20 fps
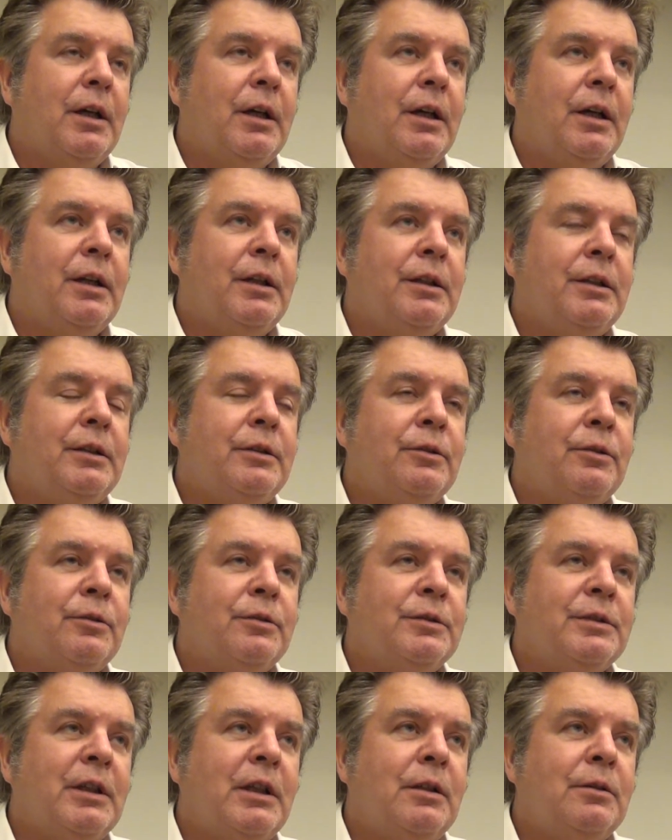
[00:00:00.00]
it
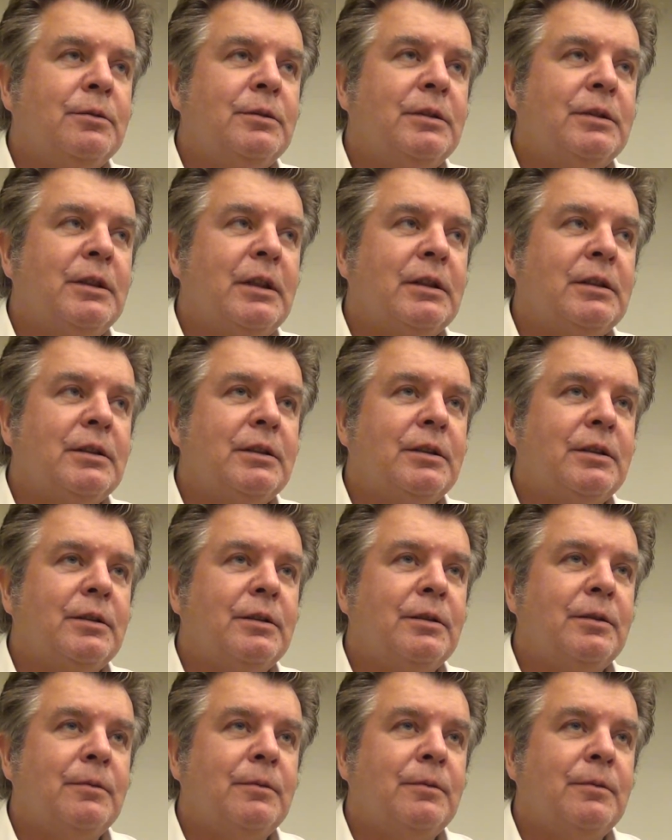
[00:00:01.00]
turns out that